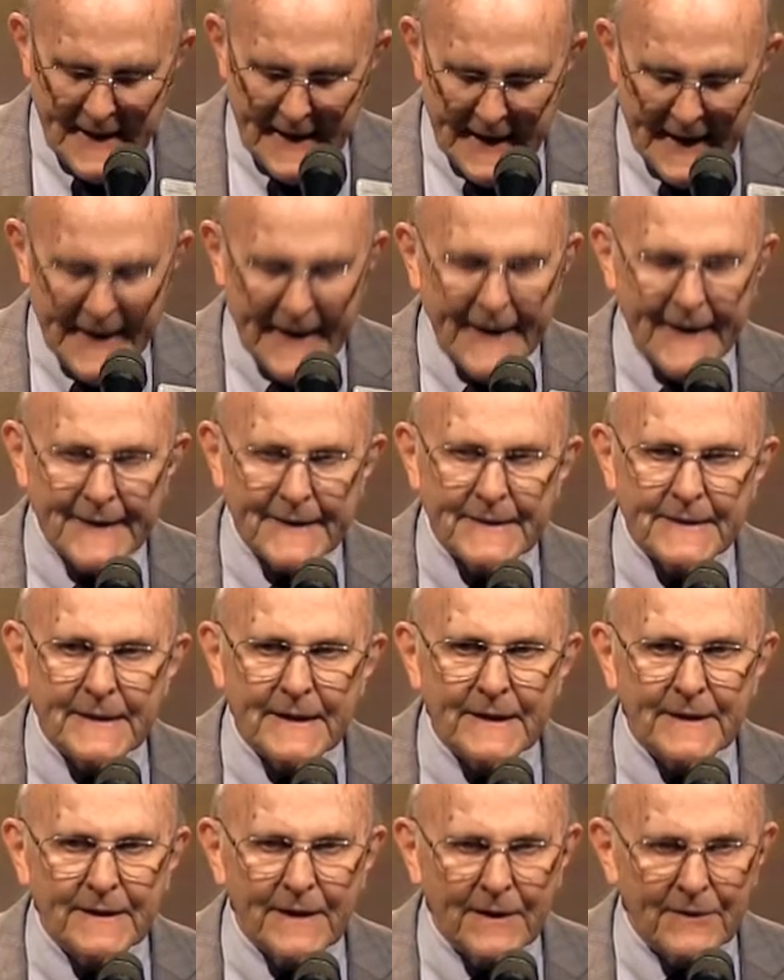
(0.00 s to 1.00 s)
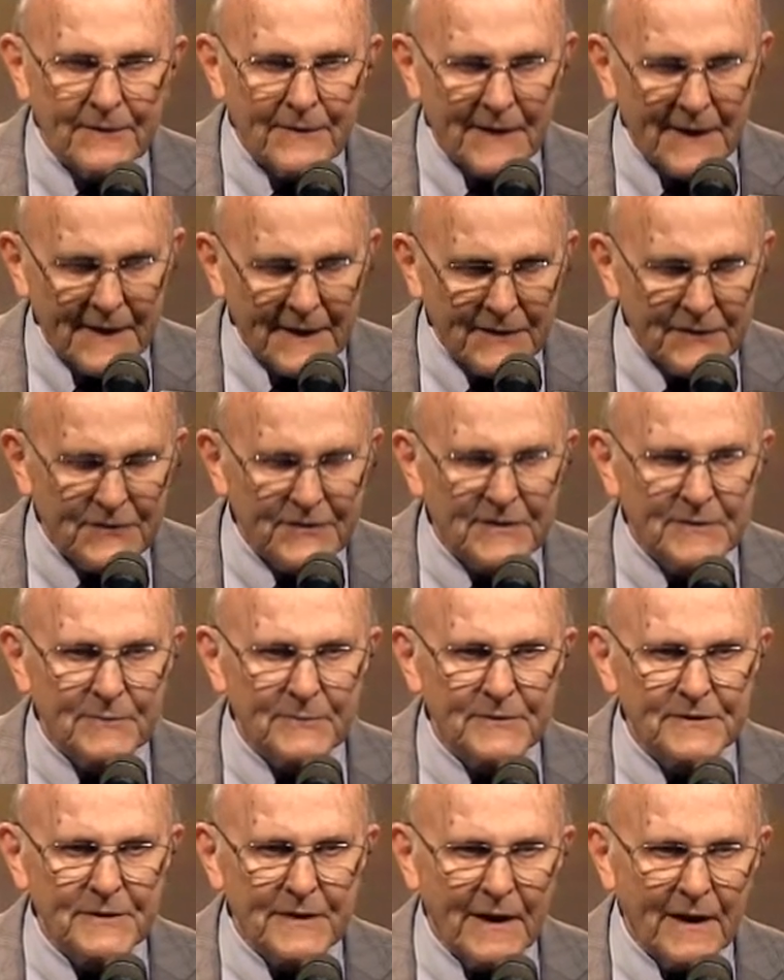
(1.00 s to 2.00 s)
and to cleanse
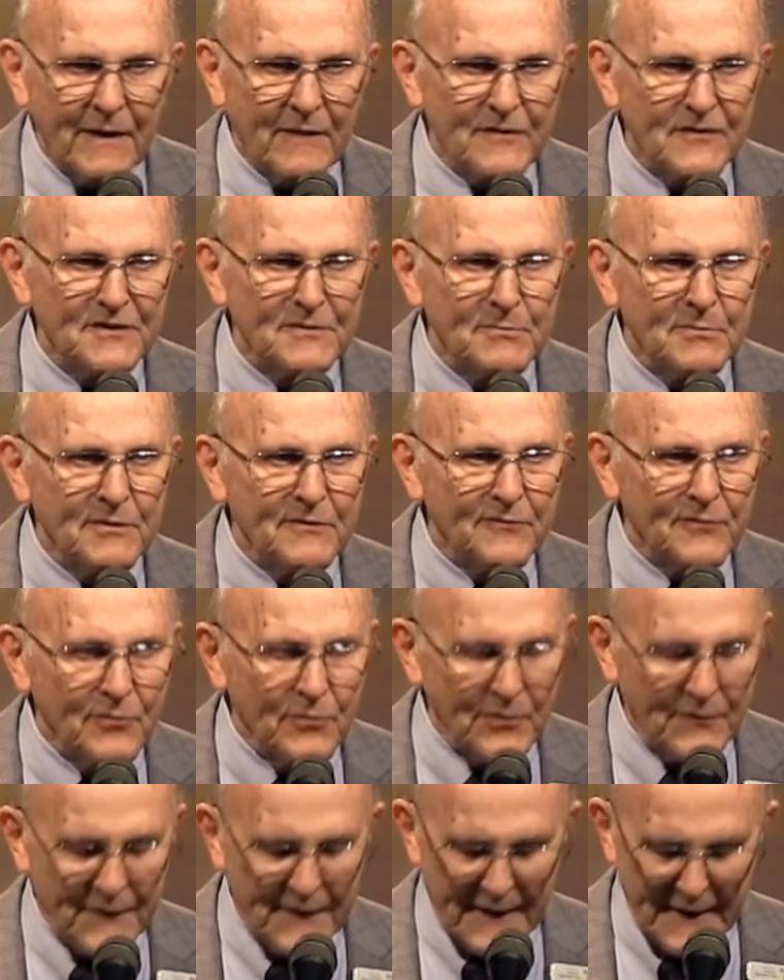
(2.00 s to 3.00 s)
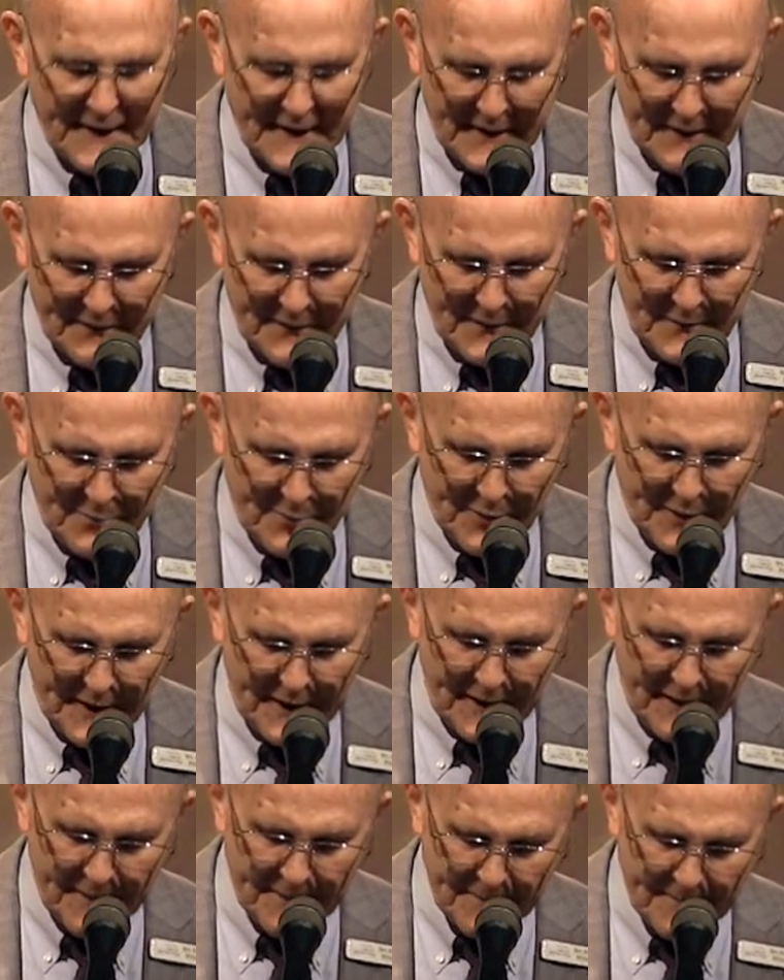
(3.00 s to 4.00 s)
themselves before they have the
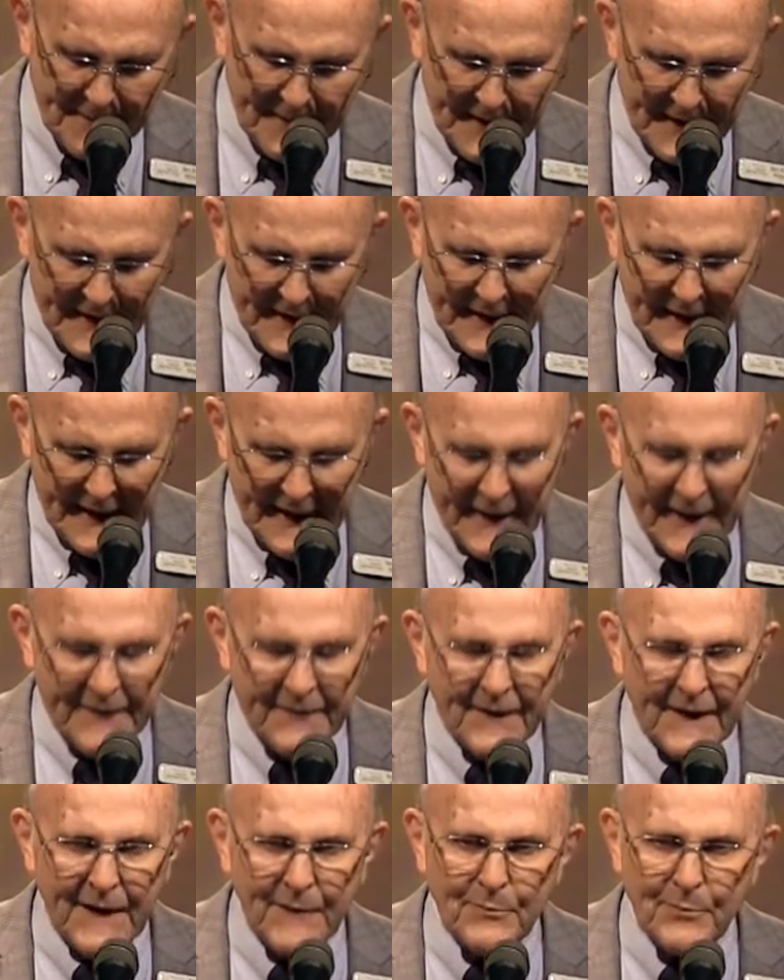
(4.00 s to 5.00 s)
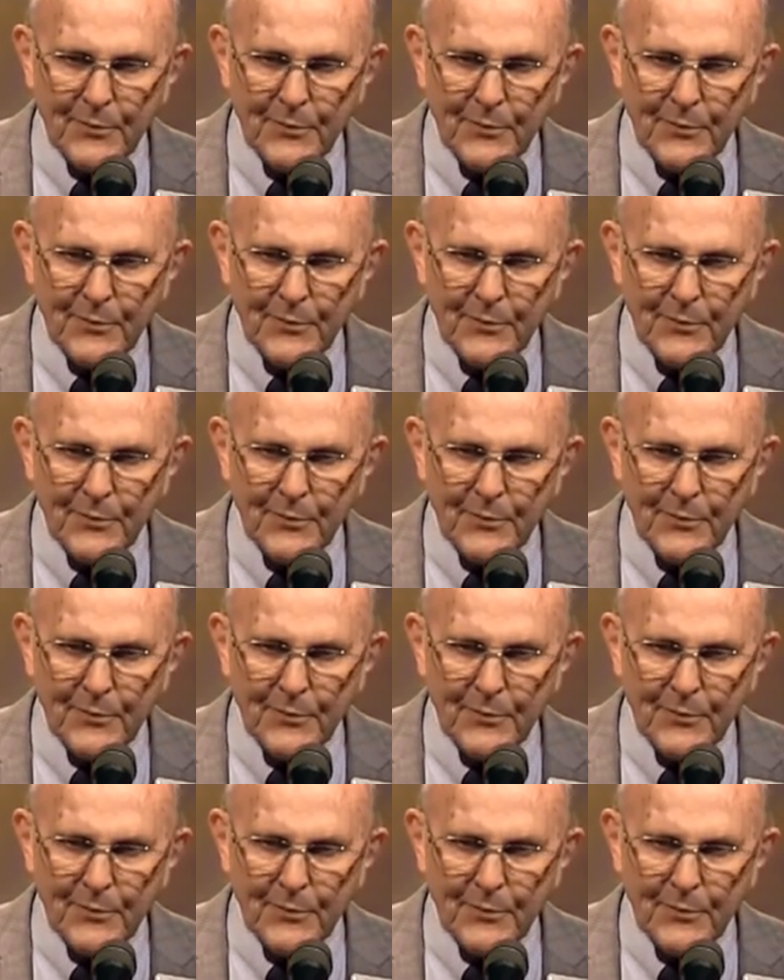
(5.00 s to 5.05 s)
prayer. And they